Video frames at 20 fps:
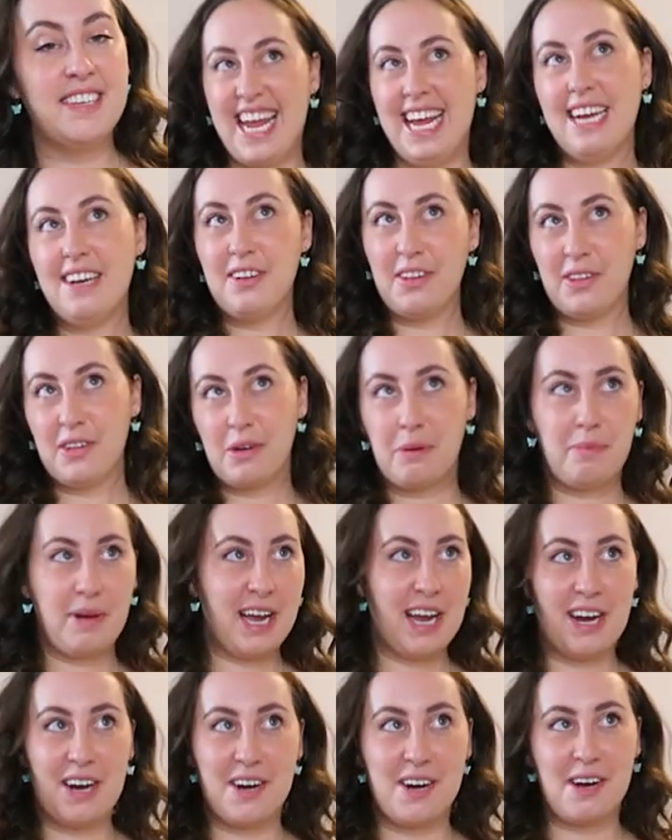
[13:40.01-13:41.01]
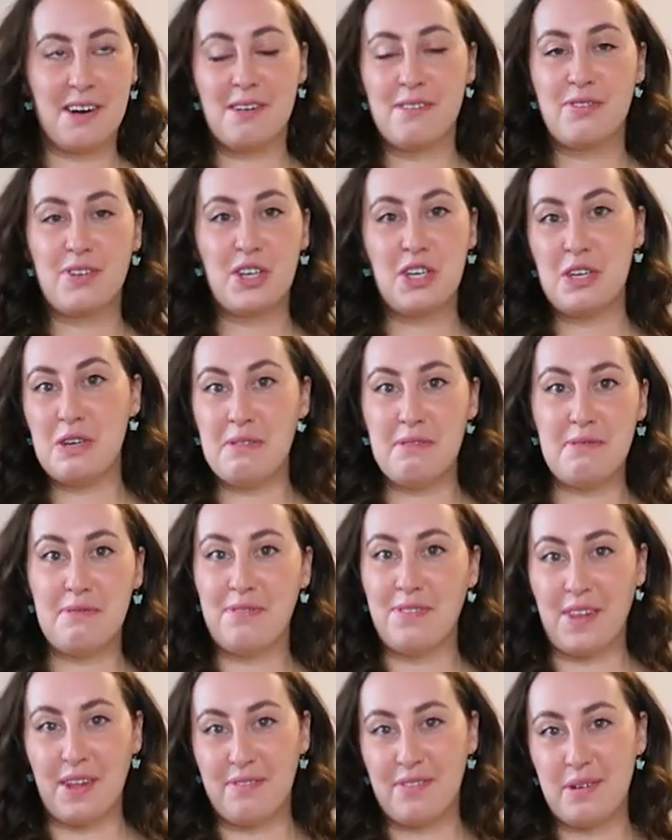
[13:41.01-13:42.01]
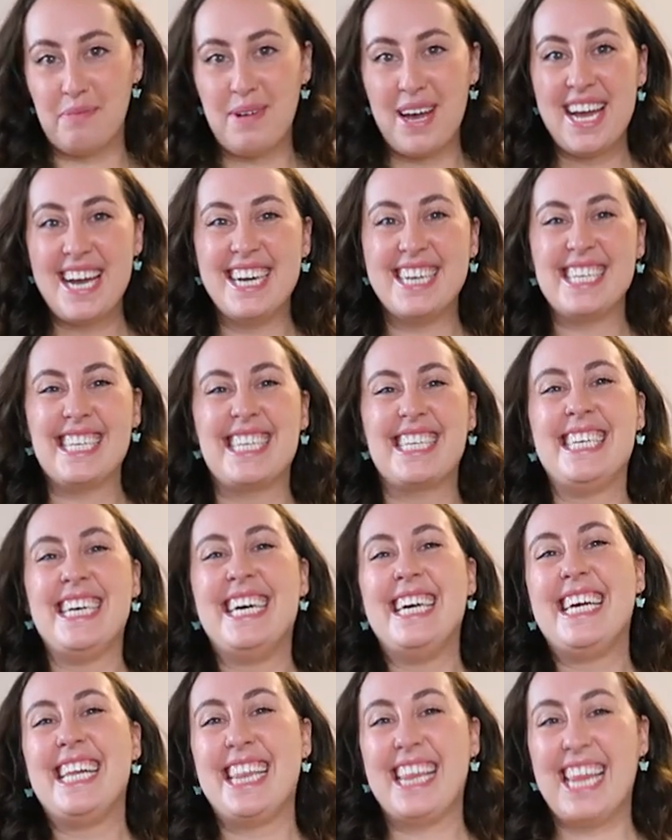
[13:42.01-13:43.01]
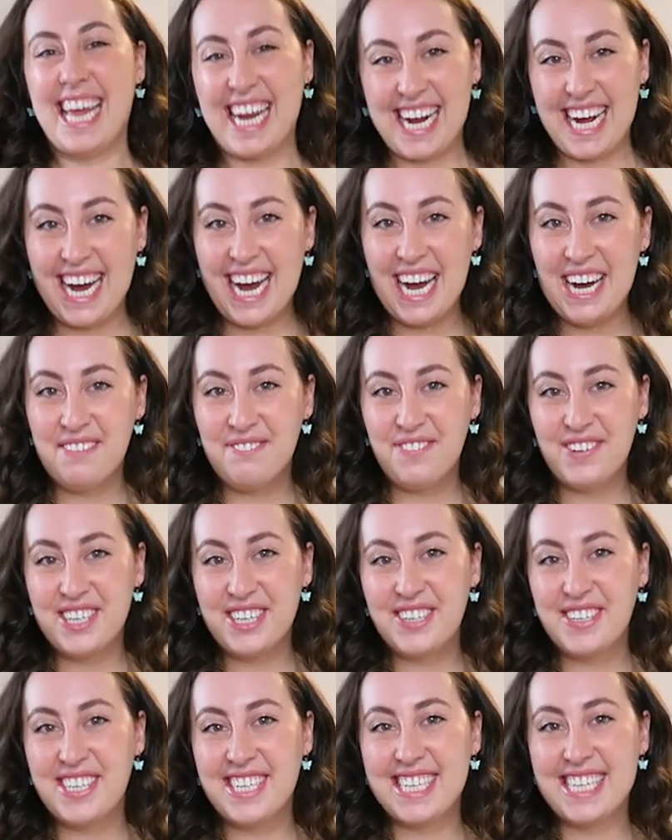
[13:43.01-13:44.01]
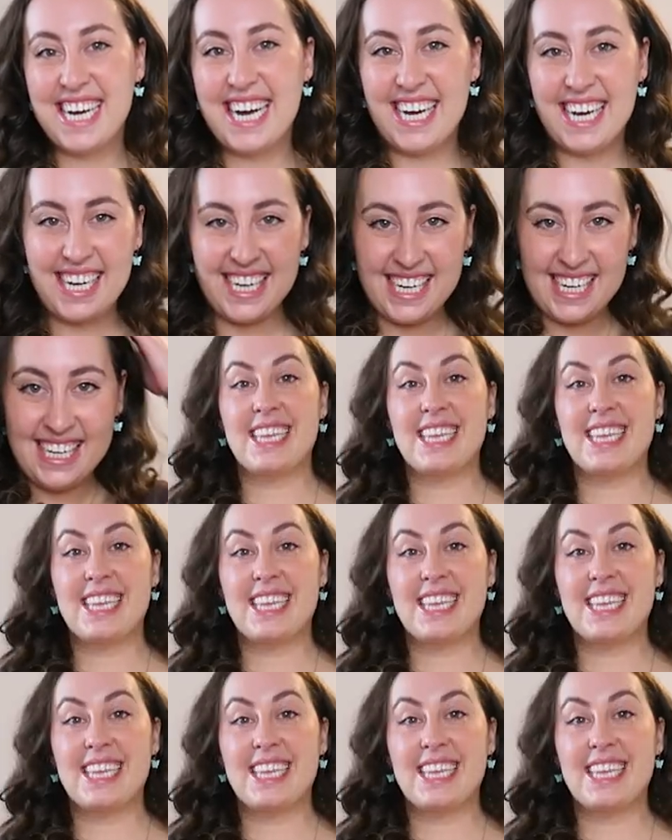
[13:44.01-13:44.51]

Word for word: and a little pair of cute fluffy pants that I have for you today.